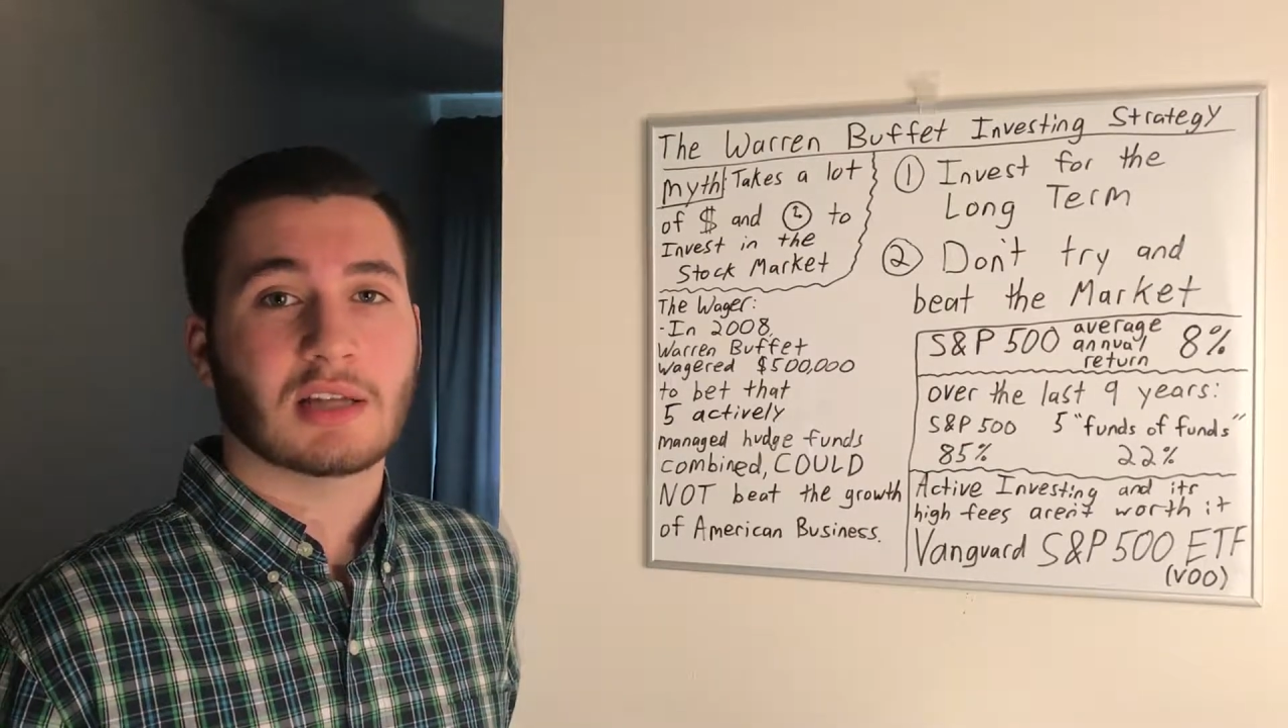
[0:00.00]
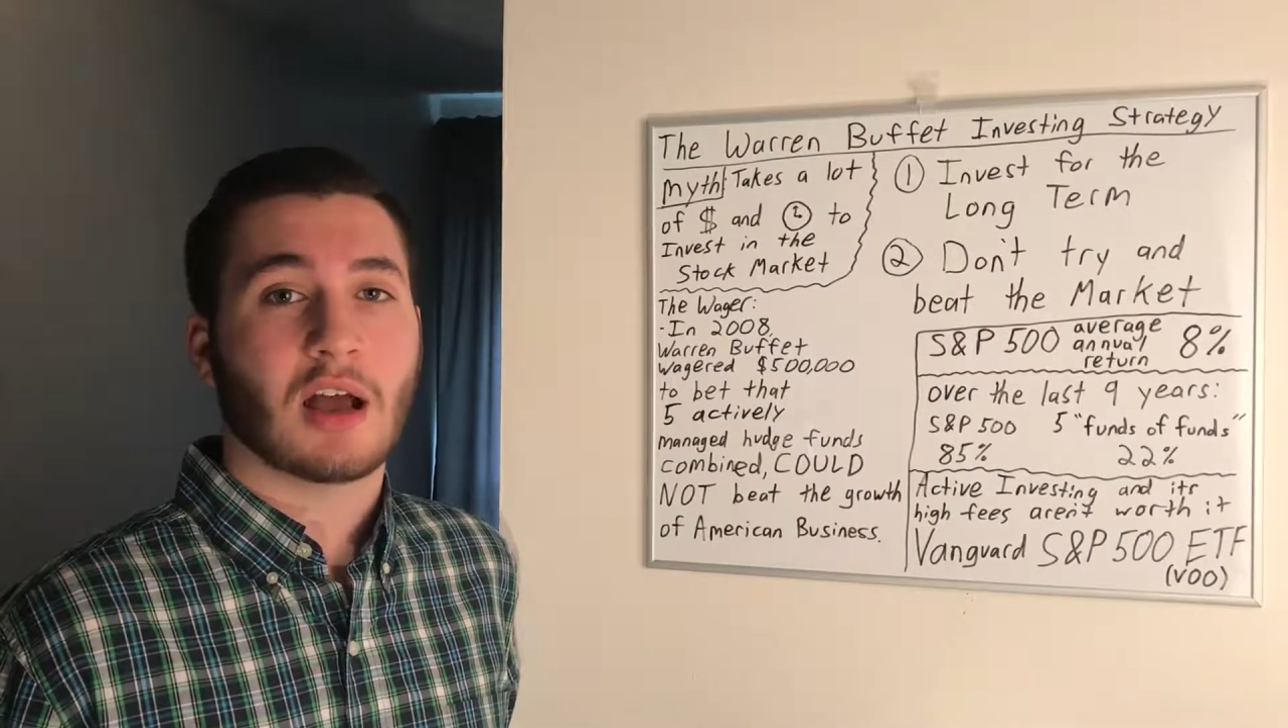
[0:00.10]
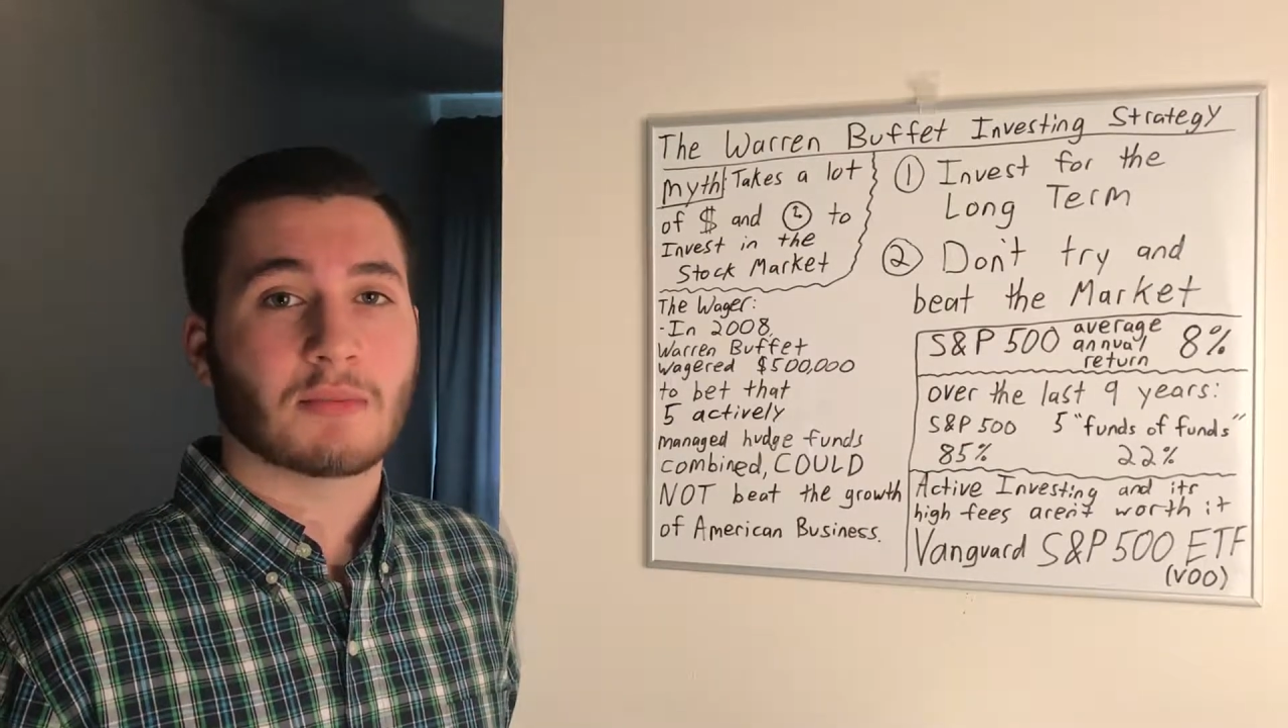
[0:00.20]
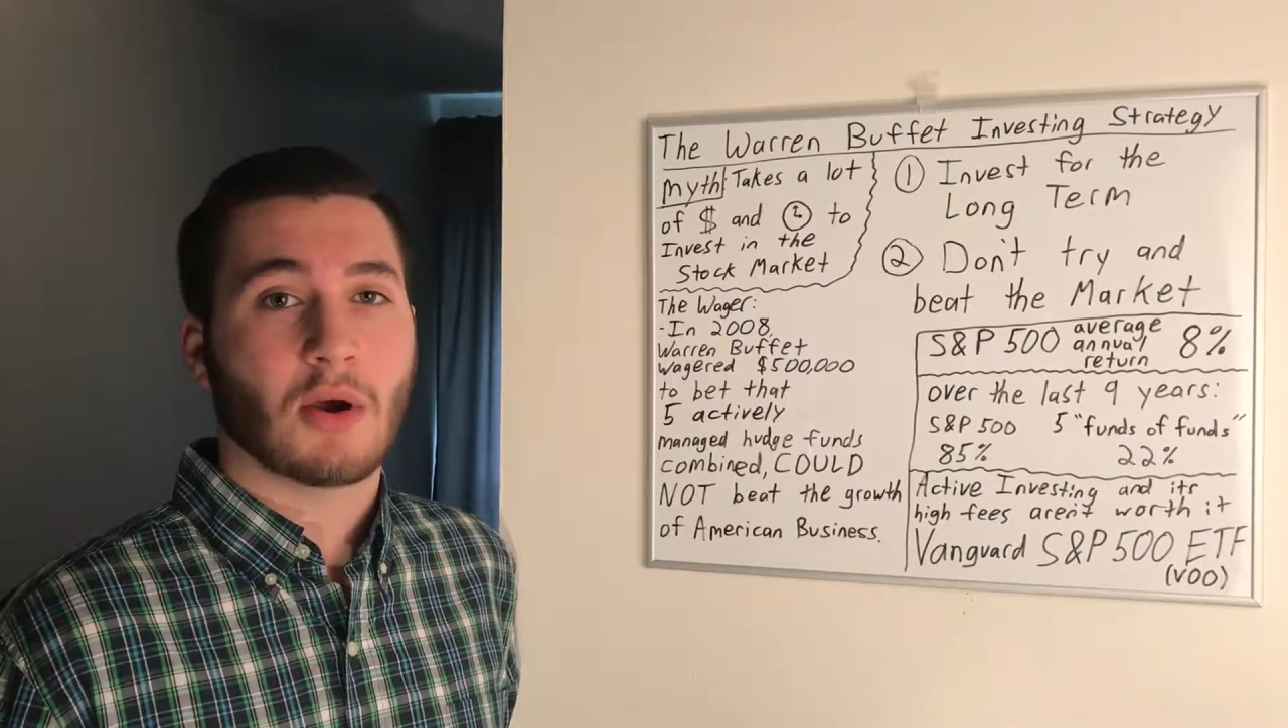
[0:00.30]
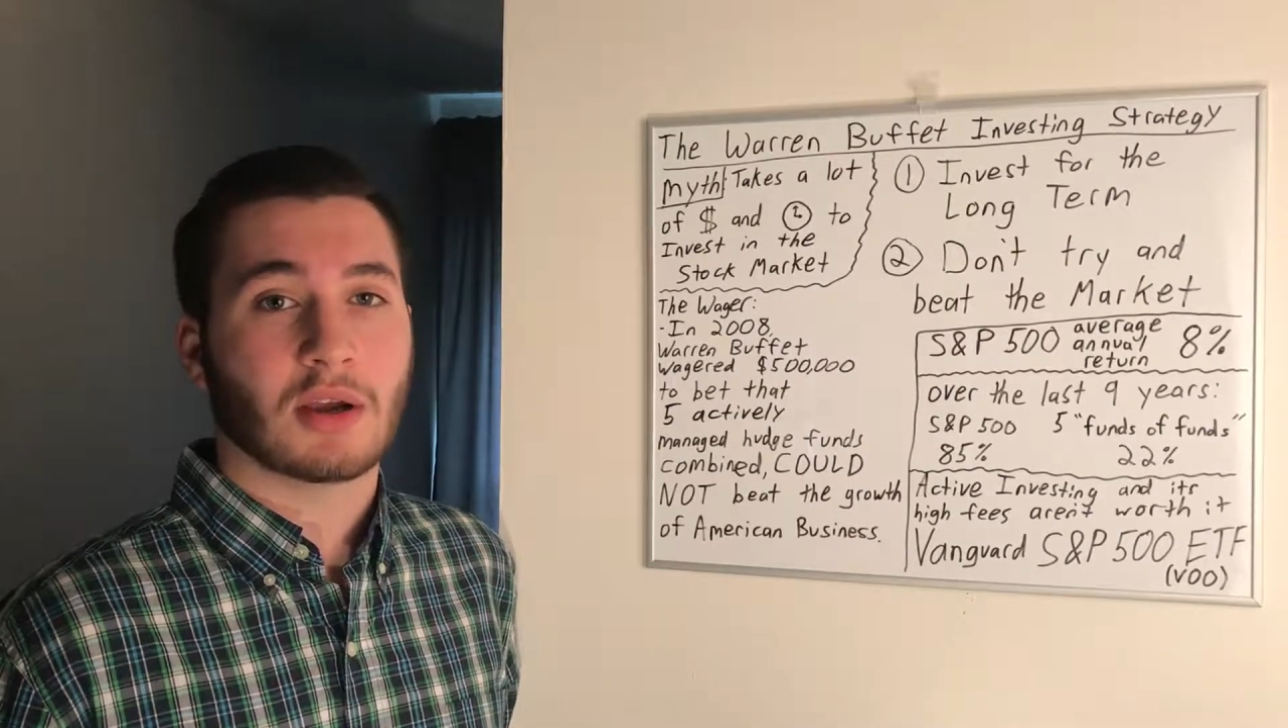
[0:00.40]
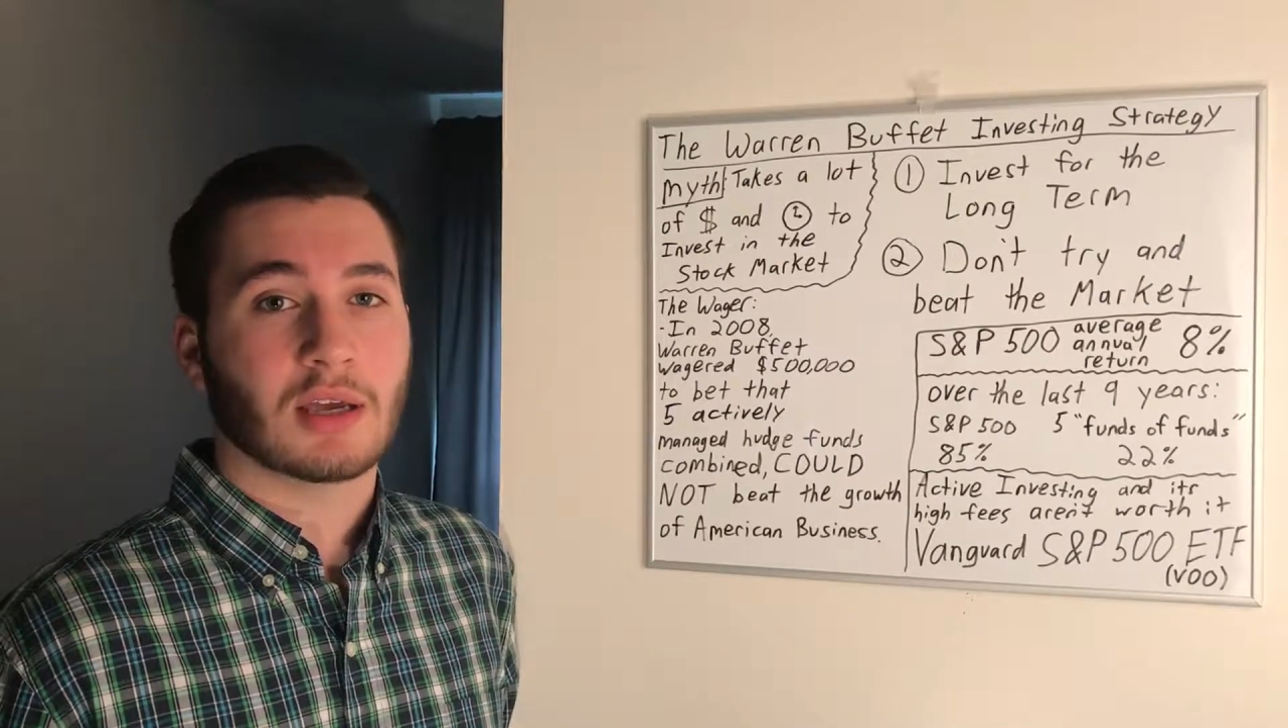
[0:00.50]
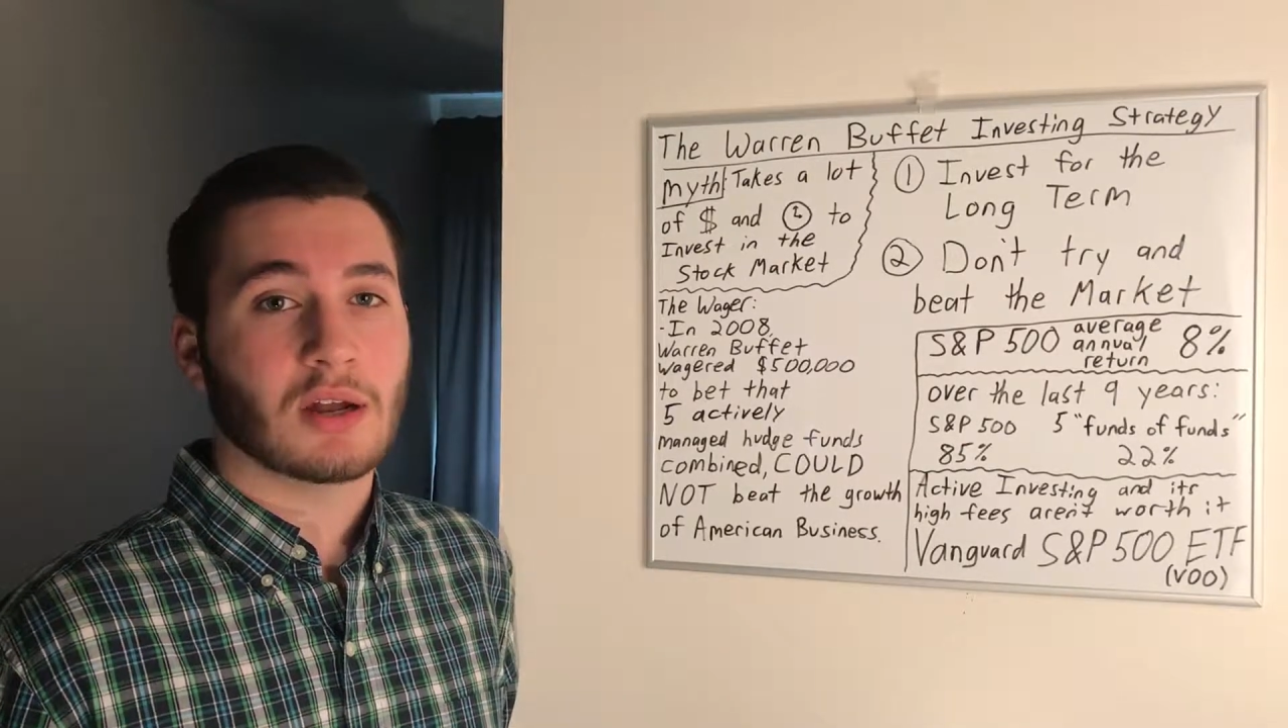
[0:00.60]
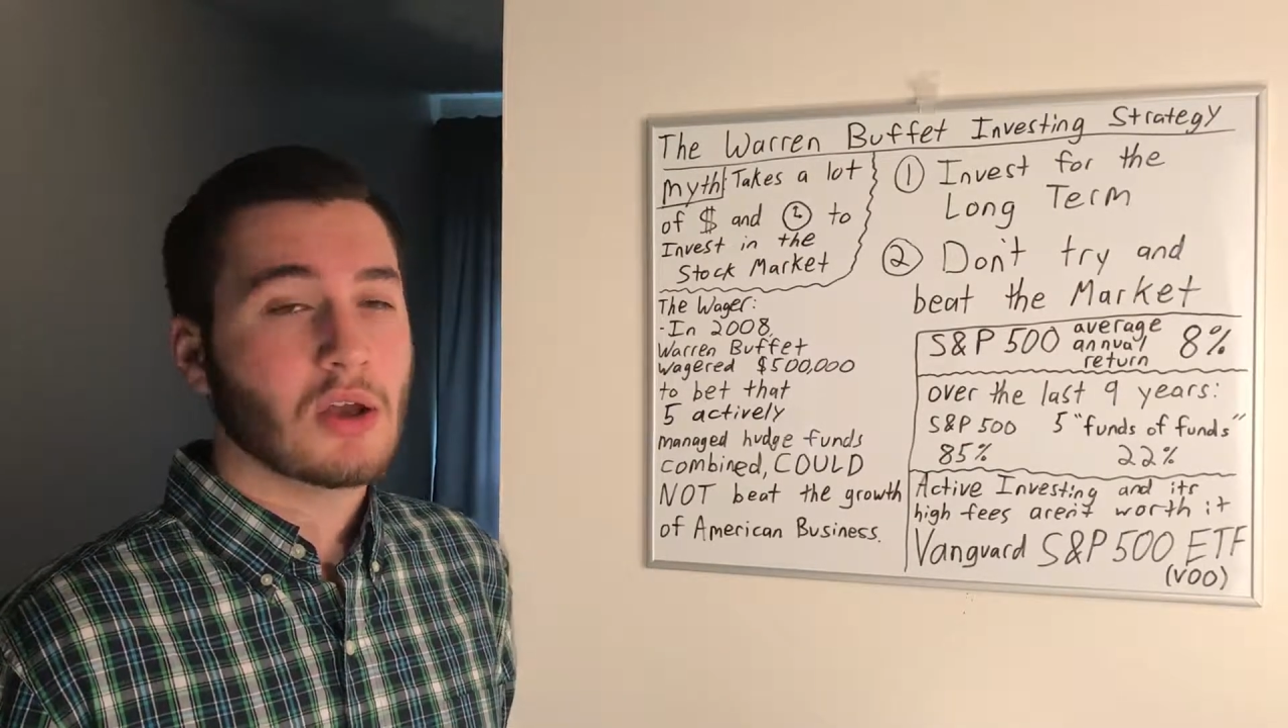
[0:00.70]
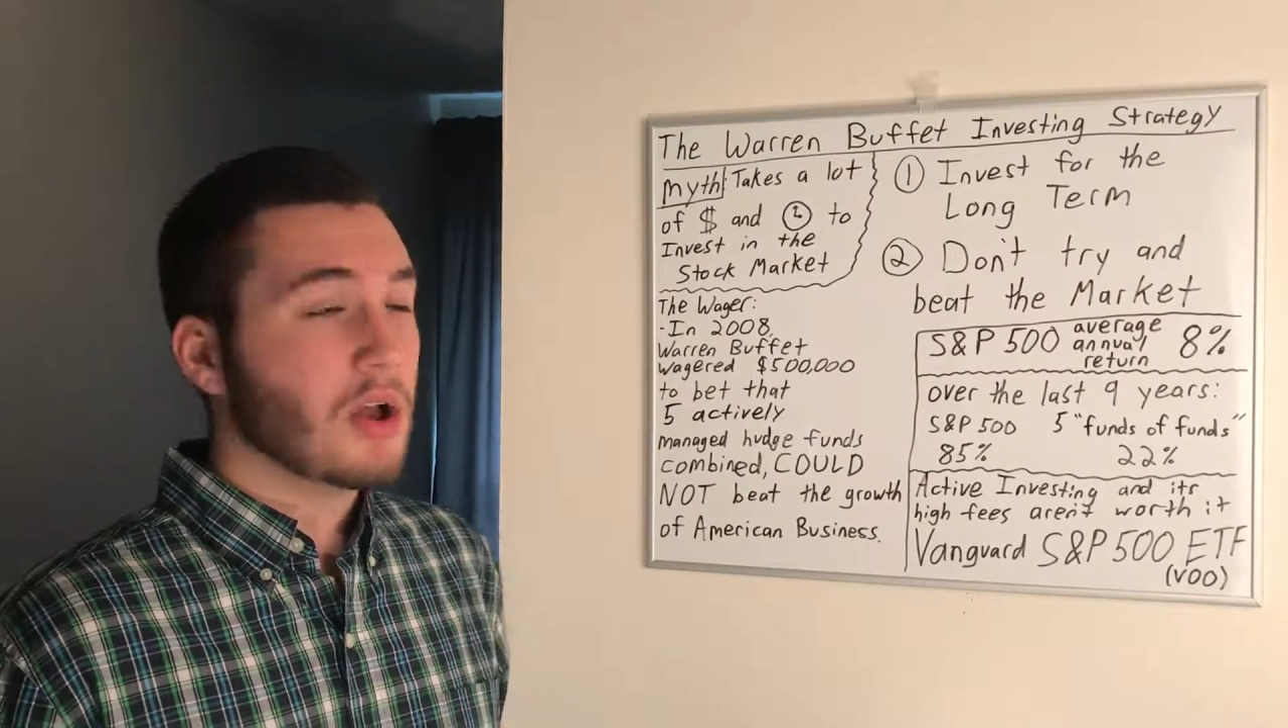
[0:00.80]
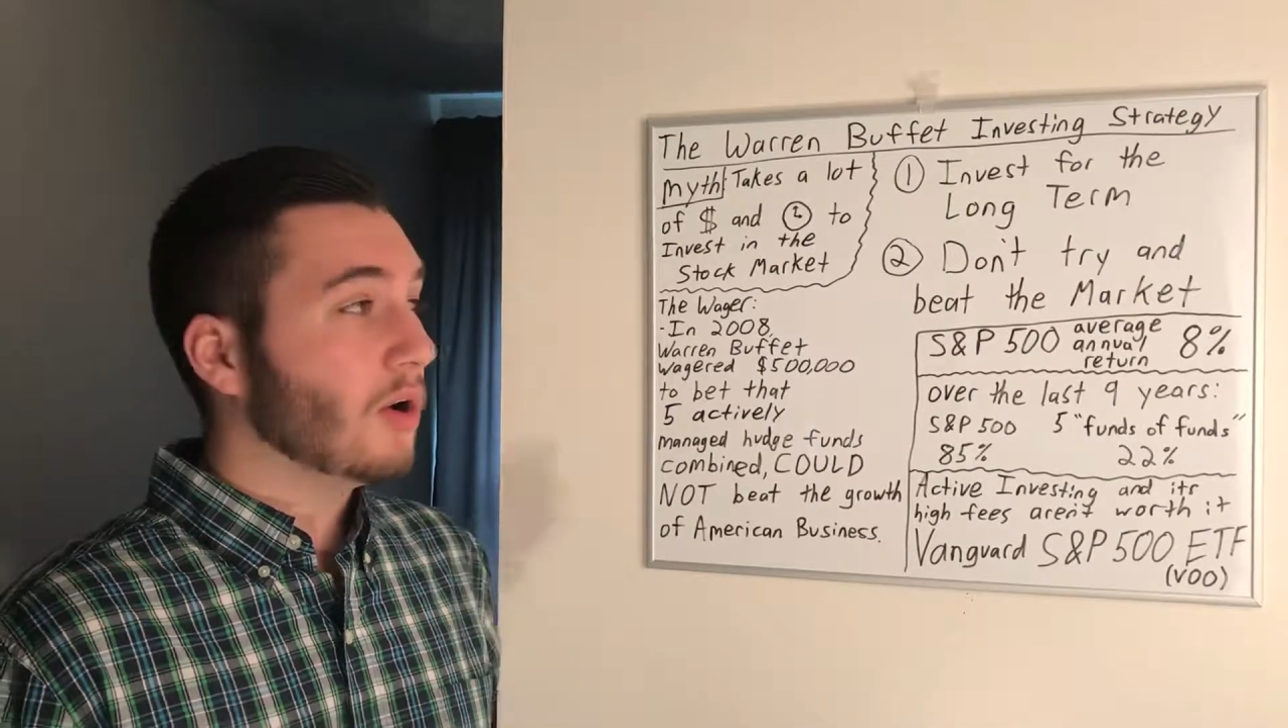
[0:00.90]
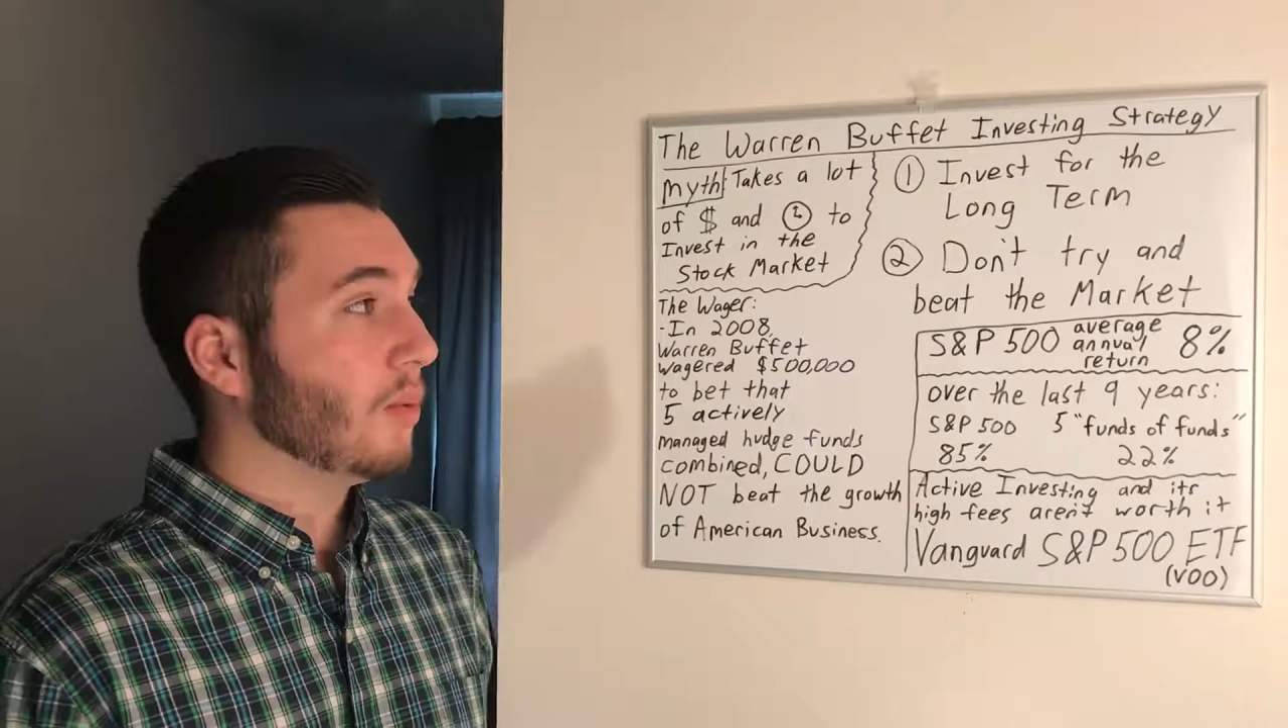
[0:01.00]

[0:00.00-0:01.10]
stock market.